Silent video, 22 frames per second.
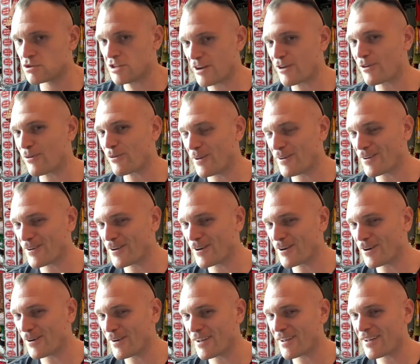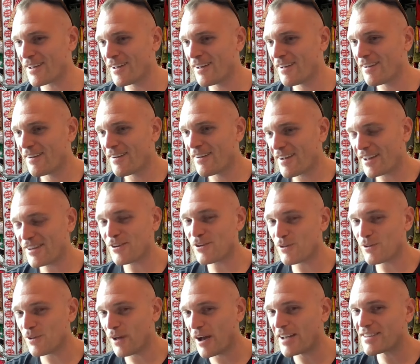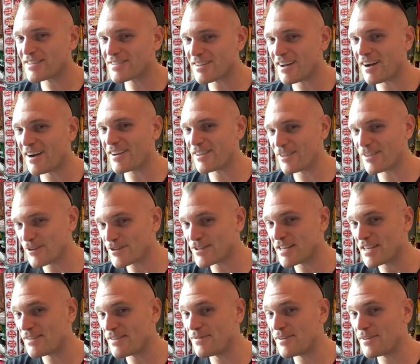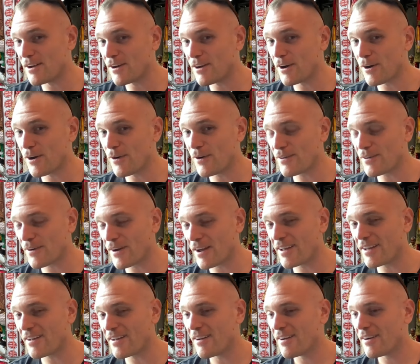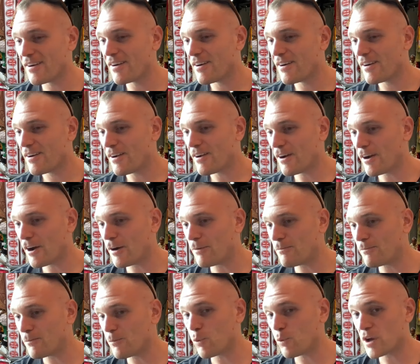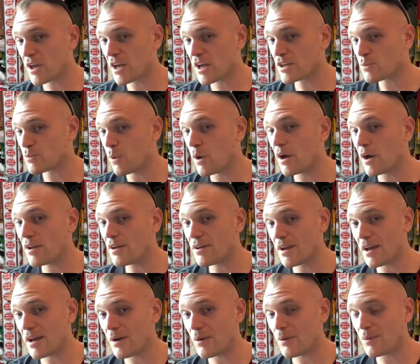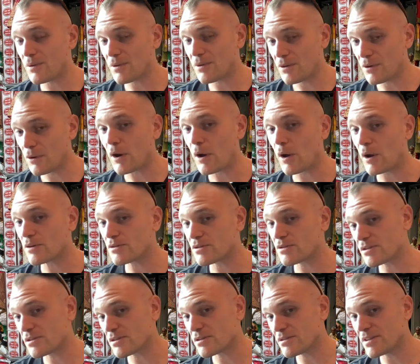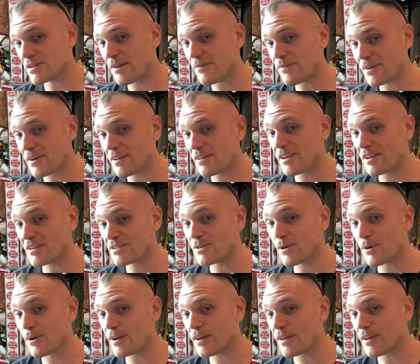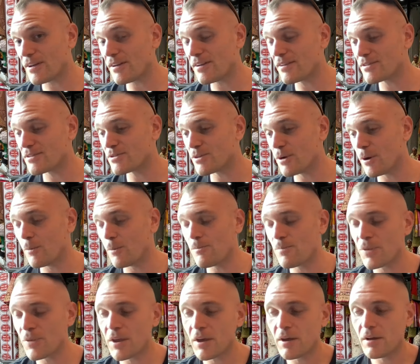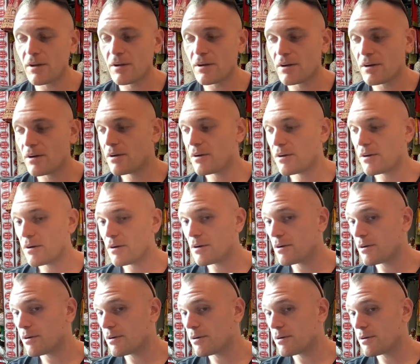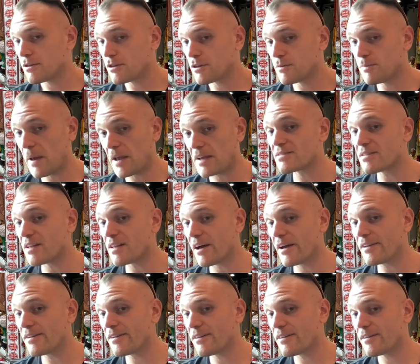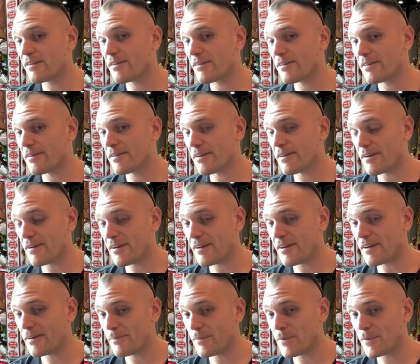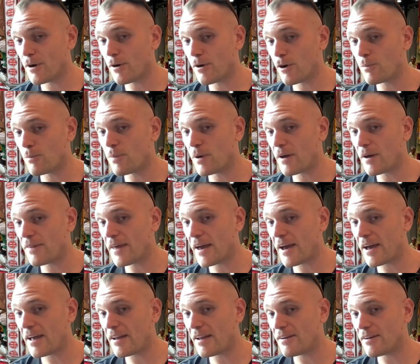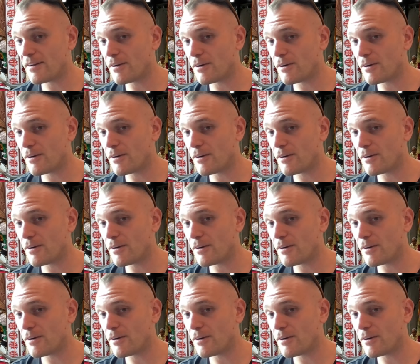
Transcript: generator going and your lights on and your TV are going, right? Um, well, guess what? Now your house is definitely a target. So baseline. All right. I'm going to harp on that